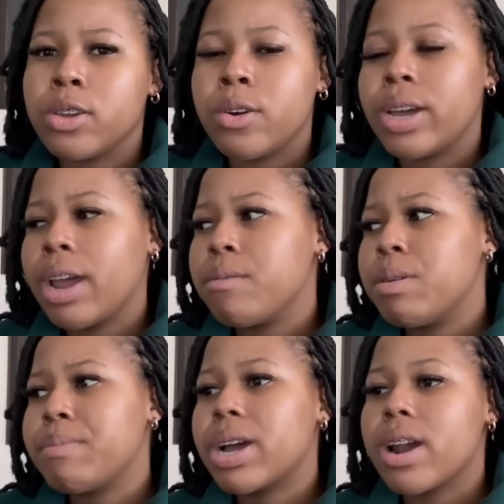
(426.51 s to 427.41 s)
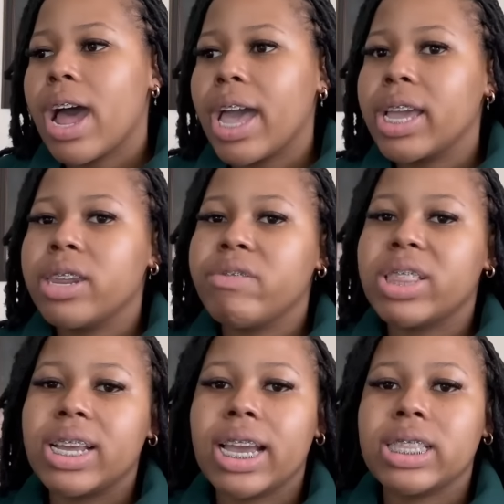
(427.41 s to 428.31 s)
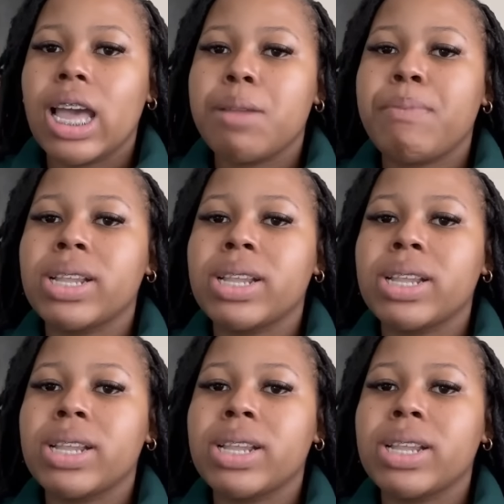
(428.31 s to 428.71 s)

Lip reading: you know, and I remember crying and everything like that.